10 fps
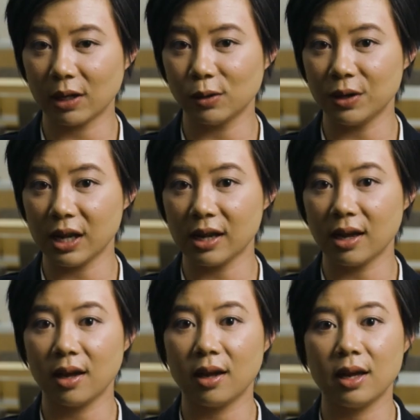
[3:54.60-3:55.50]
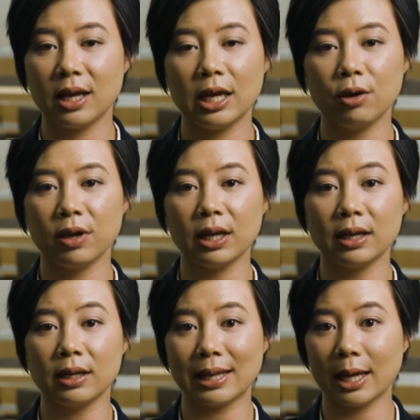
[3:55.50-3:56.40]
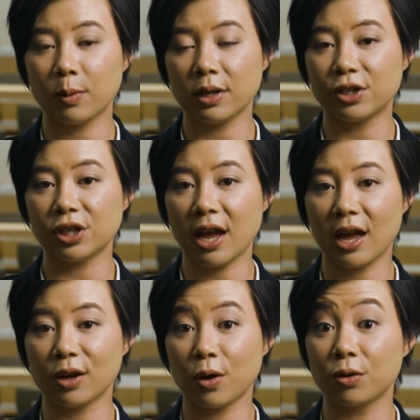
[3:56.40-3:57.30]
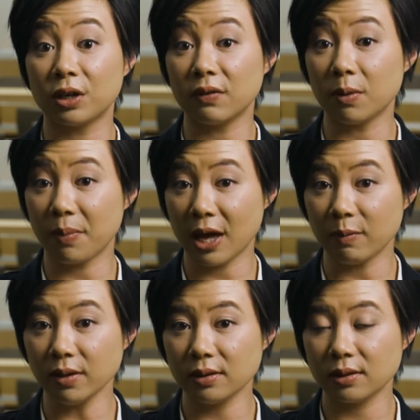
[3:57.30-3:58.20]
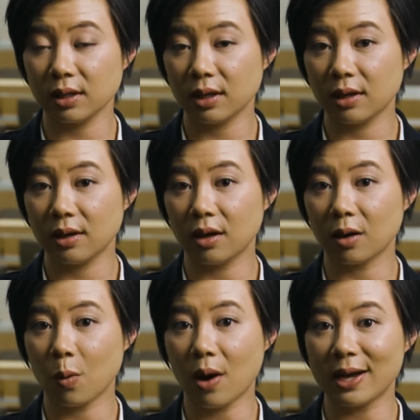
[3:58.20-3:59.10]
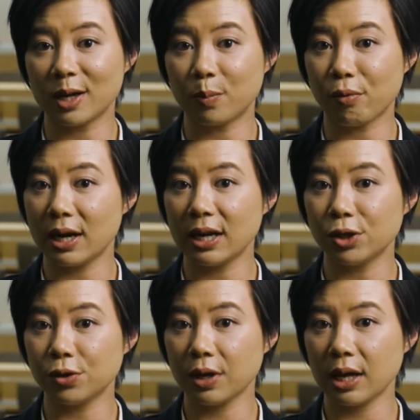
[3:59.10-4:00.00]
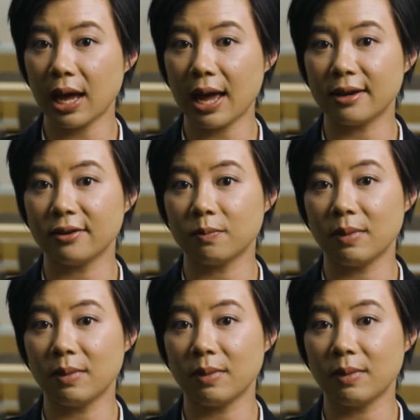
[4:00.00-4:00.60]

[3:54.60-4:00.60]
including hearing, language, and cognitive impairments, acquired brain injury, and